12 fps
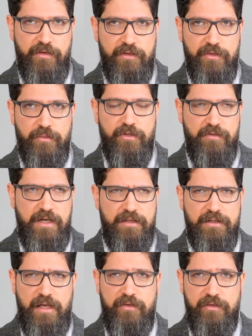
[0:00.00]
around the world, right?
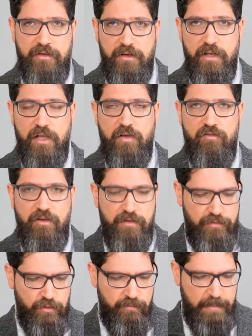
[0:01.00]
It has in very
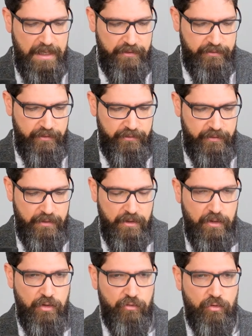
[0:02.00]
few places.
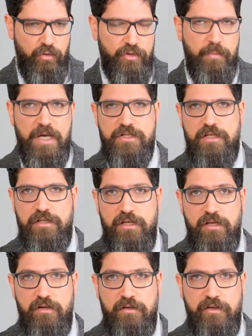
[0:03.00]
So the budget
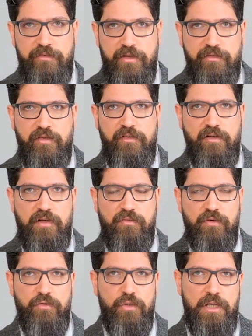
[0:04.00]
here is necessary
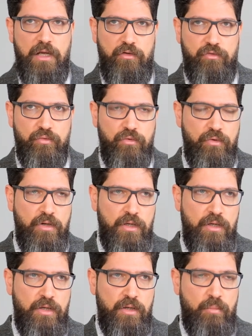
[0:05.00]
for the US to
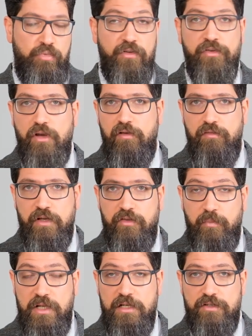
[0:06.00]
preserve
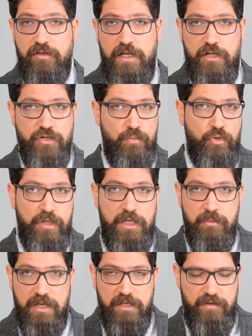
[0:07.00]
its military hegemony
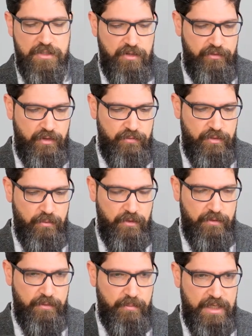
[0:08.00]
in many regions of the
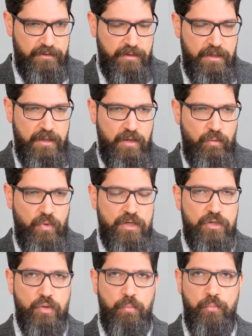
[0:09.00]
world. But when
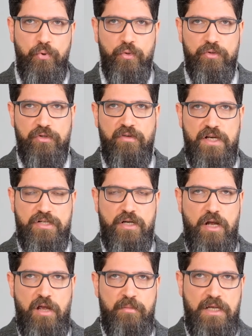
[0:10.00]
you put the Russian
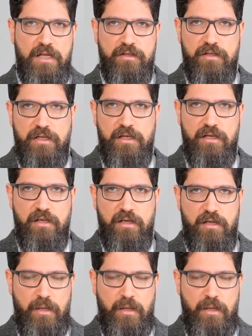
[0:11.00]
army and the